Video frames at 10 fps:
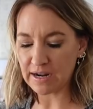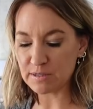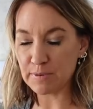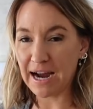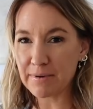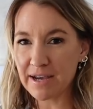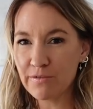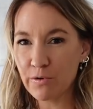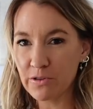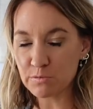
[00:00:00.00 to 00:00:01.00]
guys, but I'm kind
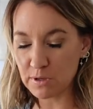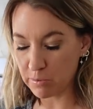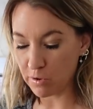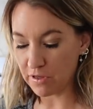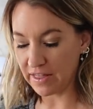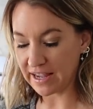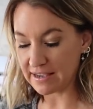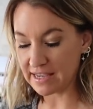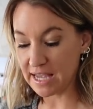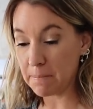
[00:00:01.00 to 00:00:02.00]
of one of those people that like I
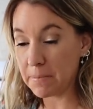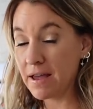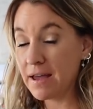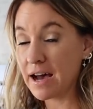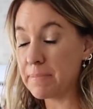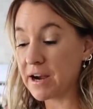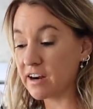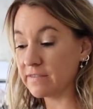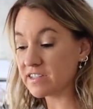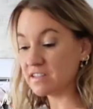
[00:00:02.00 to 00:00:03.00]
keep a
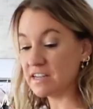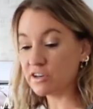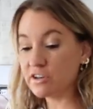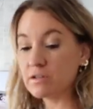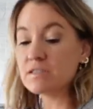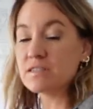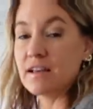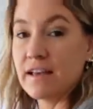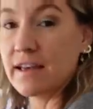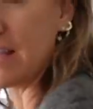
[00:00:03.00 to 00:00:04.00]
pair of sneakers
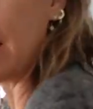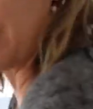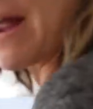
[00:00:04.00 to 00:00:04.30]
in my